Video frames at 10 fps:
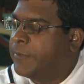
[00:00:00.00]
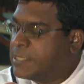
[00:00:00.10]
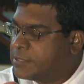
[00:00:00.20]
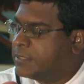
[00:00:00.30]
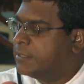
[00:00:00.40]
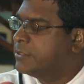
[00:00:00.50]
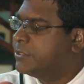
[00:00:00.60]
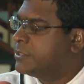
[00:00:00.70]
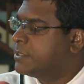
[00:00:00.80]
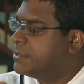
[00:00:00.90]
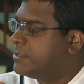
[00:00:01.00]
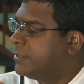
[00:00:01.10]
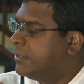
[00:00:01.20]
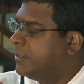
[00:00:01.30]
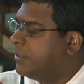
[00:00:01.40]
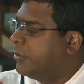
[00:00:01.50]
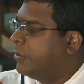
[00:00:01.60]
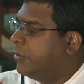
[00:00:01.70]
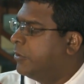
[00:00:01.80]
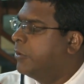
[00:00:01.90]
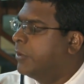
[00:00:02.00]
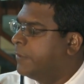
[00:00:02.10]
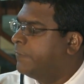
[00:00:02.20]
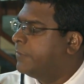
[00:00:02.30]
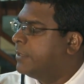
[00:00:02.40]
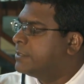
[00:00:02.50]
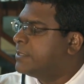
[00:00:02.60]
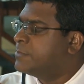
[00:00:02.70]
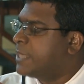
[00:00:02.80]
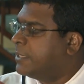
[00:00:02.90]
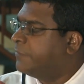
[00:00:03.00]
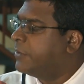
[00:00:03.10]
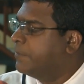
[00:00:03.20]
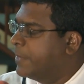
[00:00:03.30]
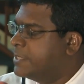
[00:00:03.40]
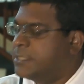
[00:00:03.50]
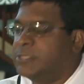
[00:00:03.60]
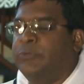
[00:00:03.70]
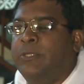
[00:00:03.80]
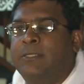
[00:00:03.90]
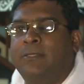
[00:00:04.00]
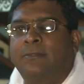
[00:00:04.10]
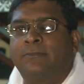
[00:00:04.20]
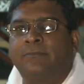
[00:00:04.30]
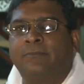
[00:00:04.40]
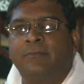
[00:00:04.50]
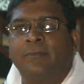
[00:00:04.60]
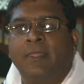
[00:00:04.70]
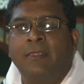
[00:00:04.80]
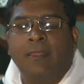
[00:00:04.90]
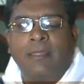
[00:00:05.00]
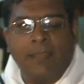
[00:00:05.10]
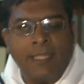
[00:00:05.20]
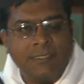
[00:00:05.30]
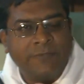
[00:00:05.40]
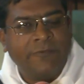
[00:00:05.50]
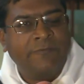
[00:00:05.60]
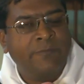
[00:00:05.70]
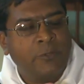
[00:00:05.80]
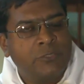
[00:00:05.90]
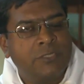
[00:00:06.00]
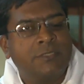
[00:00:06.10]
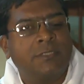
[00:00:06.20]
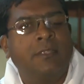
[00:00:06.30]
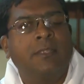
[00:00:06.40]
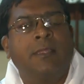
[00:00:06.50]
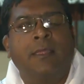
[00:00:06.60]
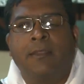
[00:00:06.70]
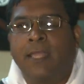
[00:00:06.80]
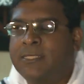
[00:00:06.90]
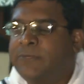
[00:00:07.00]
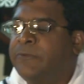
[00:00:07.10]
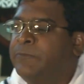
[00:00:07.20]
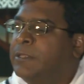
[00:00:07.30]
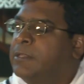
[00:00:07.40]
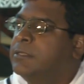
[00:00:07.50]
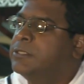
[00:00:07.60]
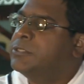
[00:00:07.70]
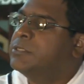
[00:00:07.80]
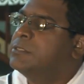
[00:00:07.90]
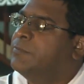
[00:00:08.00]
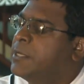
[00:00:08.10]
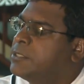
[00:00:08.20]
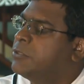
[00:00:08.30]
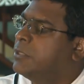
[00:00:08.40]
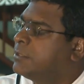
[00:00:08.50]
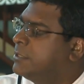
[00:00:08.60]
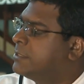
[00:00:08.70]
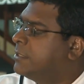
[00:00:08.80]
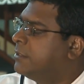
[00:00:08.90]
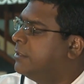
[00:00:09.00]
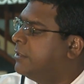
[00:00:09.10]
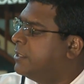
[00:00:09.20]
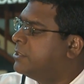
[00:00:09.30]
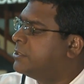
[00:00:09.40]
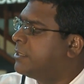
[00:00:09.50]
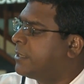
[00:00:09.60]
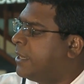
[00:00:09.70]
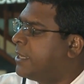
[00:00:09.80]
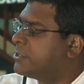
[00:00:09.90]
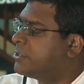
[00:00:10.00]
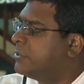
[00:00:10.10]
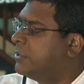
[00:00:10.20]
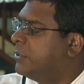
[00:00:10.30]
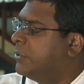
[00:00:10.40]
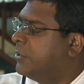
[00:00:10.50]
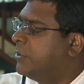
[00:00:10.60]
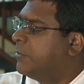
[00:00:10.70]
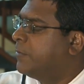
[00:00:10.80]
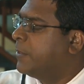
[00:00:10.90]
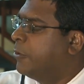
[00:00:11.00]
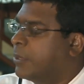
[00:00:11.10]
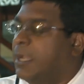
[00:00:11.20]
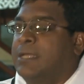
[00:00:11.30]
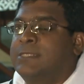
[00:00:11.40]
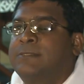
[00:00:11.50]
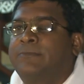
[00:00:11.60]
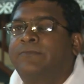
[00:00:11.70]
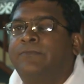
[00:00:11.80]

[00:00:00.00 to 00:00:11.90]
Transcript: rational decisions, or have some scientific basis to it. Arise above emotions, arise above making decisions based on ethnicity, religion, caste, or class.